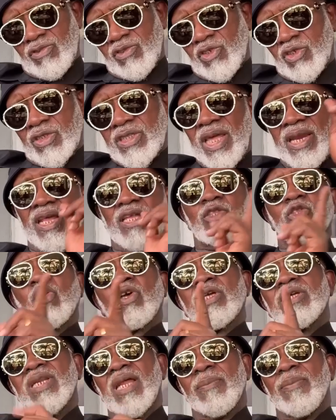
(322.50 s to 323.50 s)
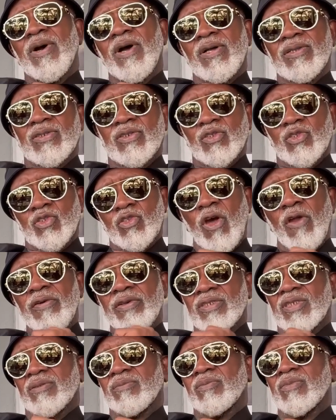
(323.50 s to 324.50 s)
started talking about
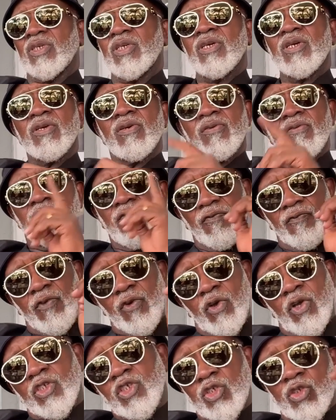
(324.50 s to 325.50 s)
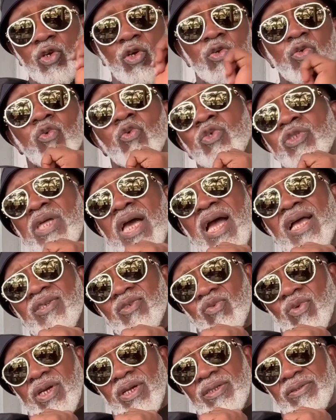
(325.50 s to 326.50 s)
tourism focusing on Oguta
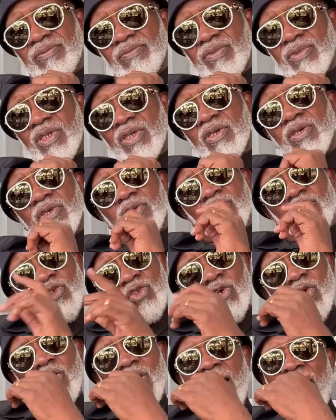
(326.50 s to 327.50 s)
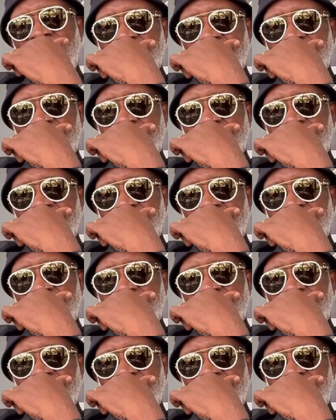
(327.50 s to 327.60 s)
as well. So